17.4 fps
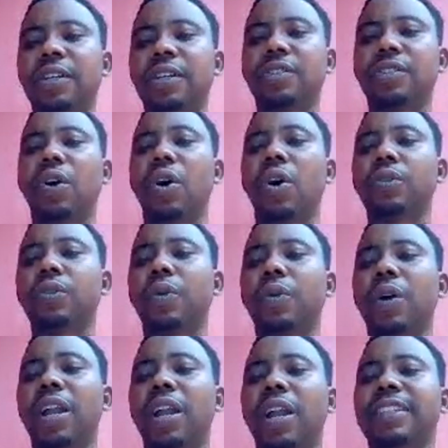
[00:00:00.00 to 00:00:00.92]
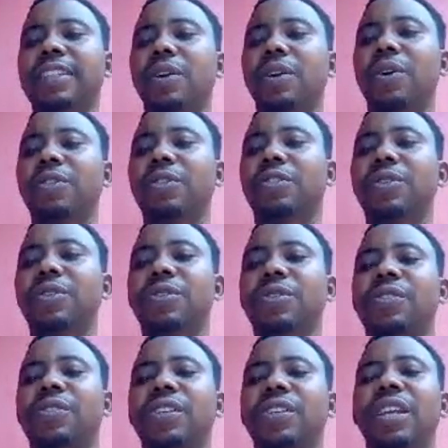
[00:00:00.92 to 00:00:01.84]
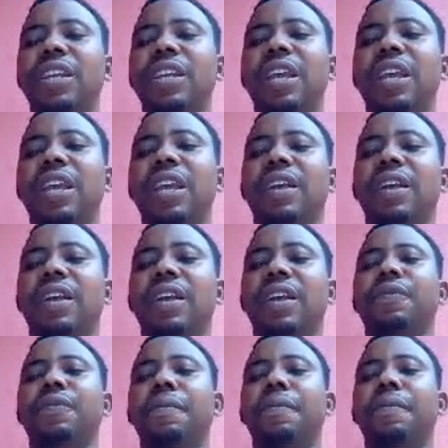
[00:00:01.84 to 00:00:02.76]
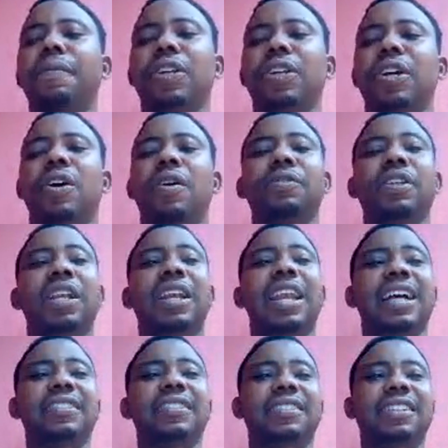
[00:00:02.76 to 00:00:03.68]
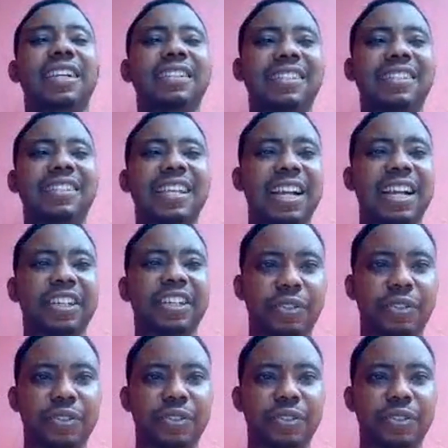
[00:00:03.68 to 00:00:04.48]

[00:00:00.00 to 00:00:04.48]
the old wallet until you see a confirmation of the last transaction.